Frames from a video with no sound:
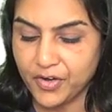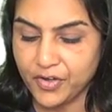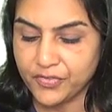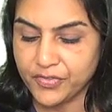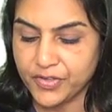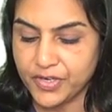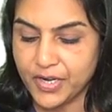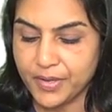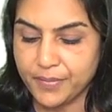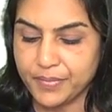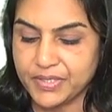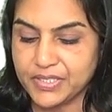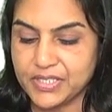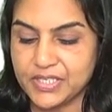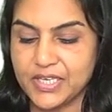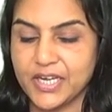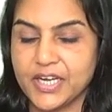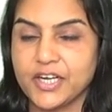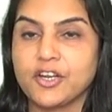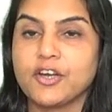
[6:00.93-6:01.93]
on the debit
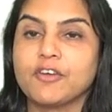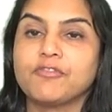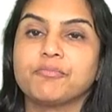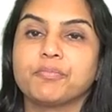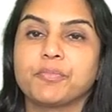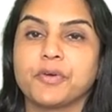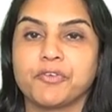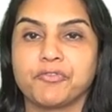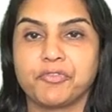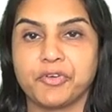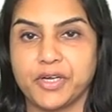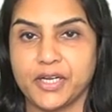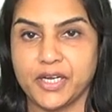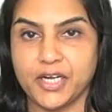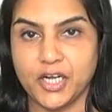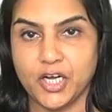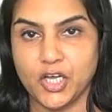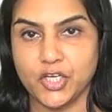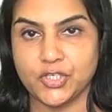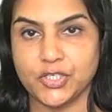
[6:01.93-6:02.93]
side of profit and
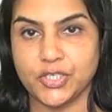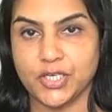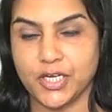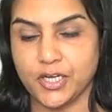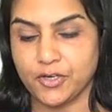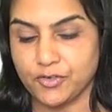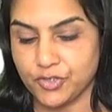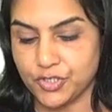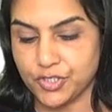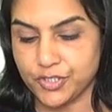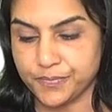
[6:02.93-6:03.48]
loss account.